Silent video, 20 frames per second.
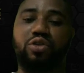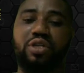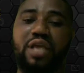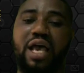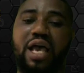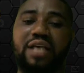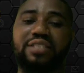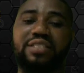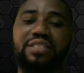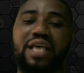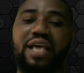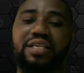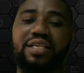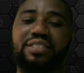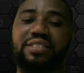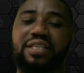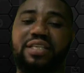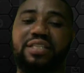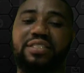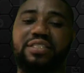So the answer
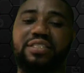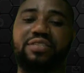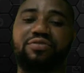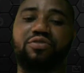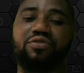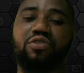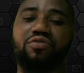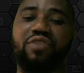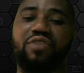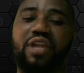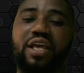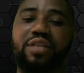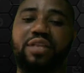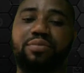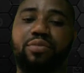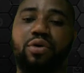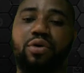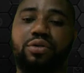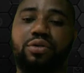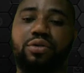is dative covalent
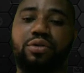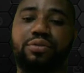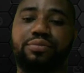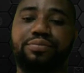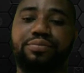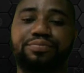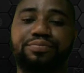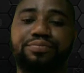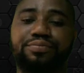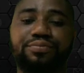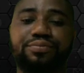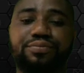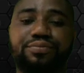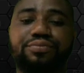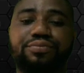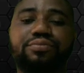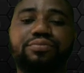bond.